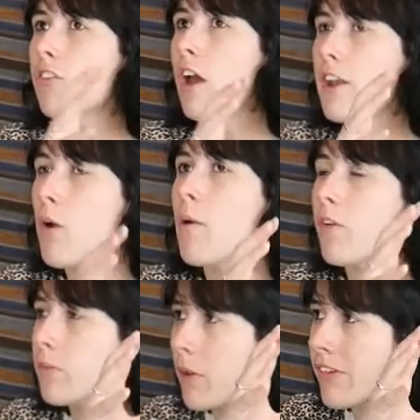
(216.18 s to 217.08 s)
I know I
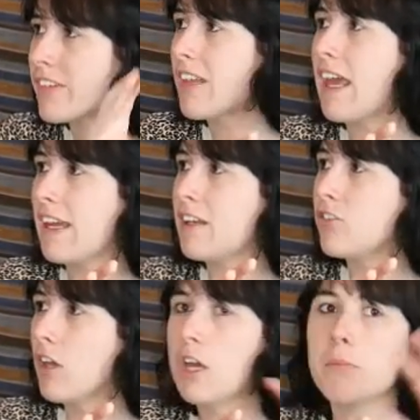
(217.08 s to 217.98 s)
want to be on
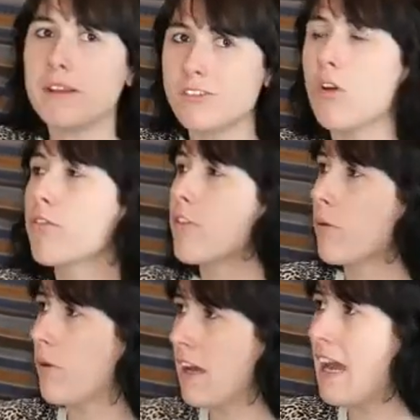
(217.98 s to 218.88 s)
stage, but it's not
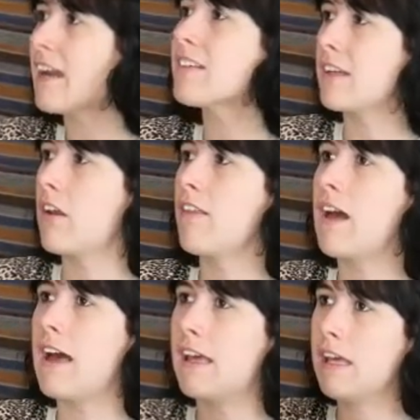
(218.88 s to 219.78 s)
through acting like
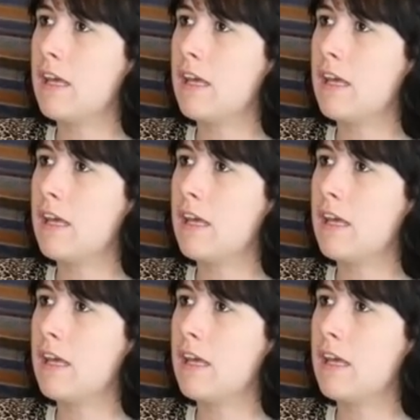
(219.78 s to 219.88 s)
that.